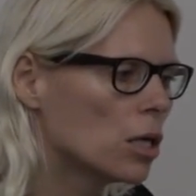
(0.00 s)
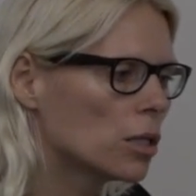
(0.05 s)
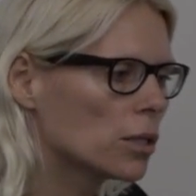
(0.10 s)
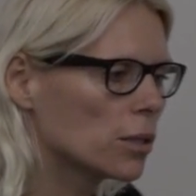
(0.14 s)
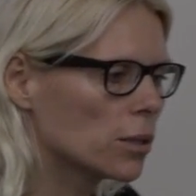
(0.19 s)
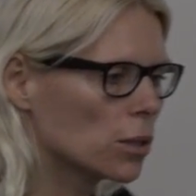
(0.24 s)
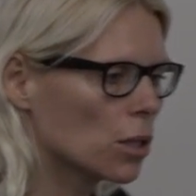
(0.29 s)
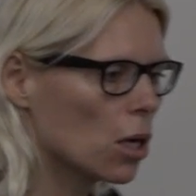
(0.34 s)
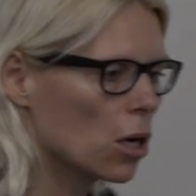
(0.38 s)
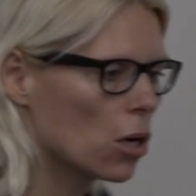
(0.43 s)

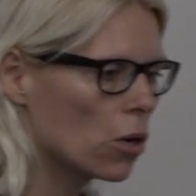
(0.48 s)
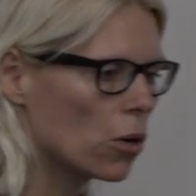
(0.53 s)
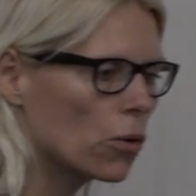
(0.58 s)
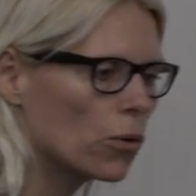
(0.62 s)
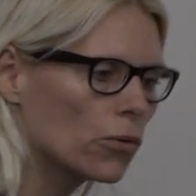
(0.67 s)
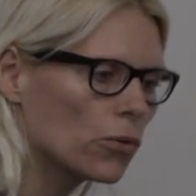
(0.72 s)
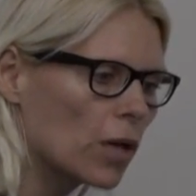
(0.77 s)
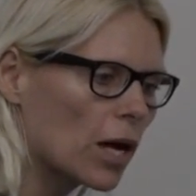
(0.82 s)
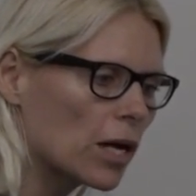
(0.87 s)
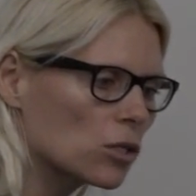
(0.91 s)

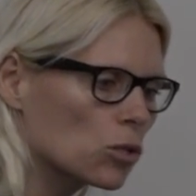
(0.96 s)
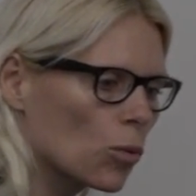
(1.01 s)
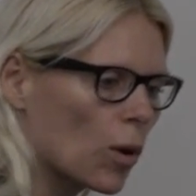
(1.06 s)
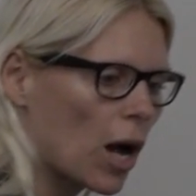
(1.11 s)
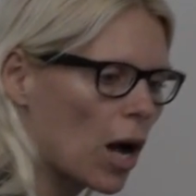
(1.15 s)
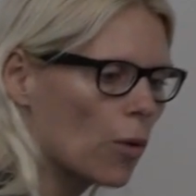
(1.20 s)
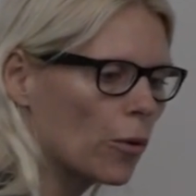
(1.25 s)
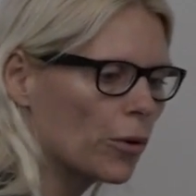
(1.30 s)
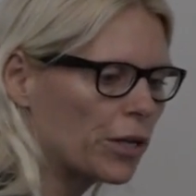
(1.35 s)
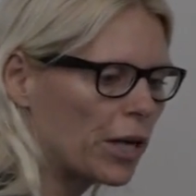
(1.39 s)
So that's
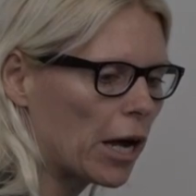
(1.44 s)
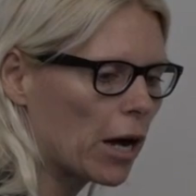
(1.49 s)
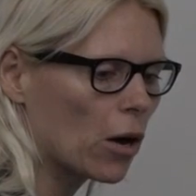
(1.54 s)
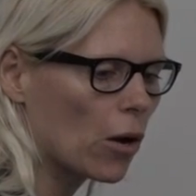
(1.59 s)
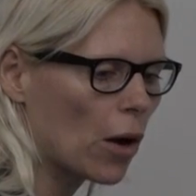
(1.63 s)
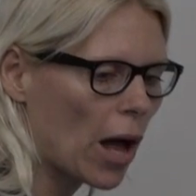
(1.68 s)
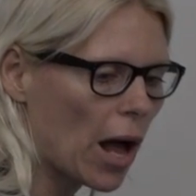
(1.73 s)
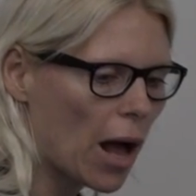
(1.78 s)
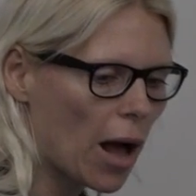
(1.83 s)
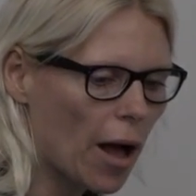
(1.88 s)
why we
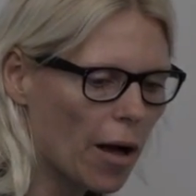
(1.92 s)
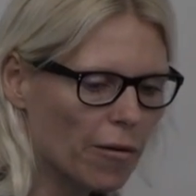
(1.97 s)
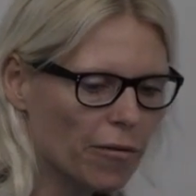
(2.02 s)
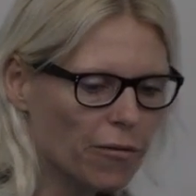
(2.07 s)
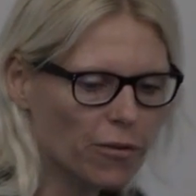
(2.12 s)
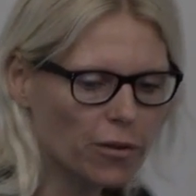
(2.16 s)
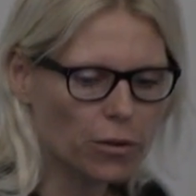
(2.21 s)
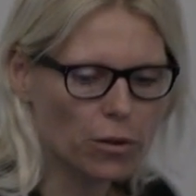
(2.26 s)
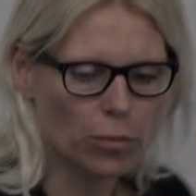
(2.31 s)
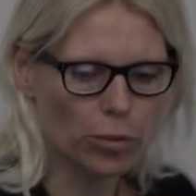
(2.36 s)
now
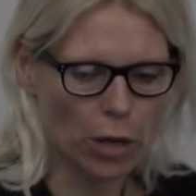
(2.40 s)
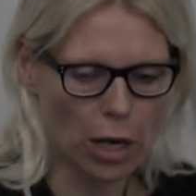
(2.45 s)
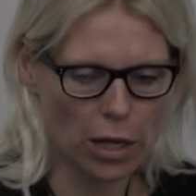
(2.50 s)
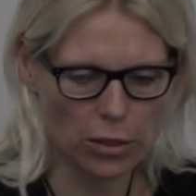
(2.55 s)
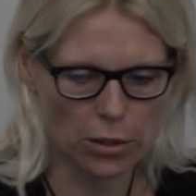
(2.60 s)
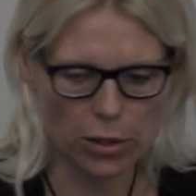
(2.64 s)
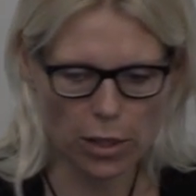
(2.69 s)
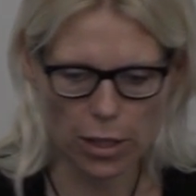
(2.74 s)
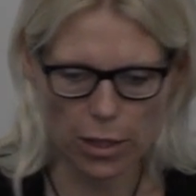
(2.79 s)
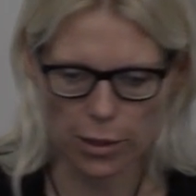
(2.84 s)
have in the
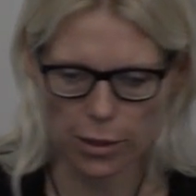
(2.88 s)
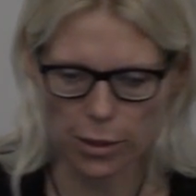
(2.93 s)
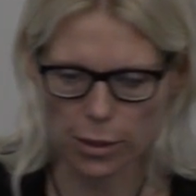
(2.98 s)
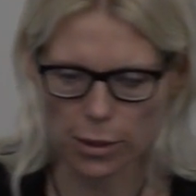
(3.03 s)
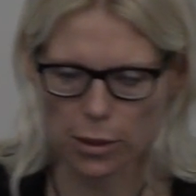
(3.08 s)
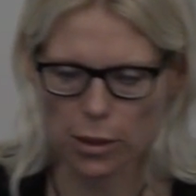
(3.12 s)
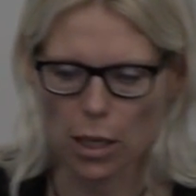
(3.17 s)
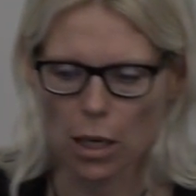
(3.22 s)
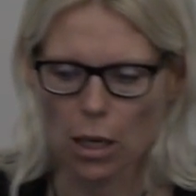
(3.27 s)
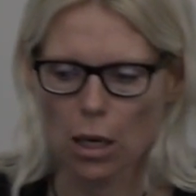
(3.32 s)

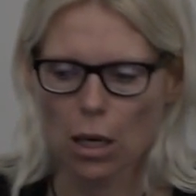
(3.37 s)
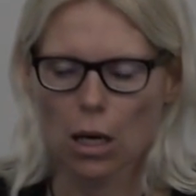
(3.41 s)
process,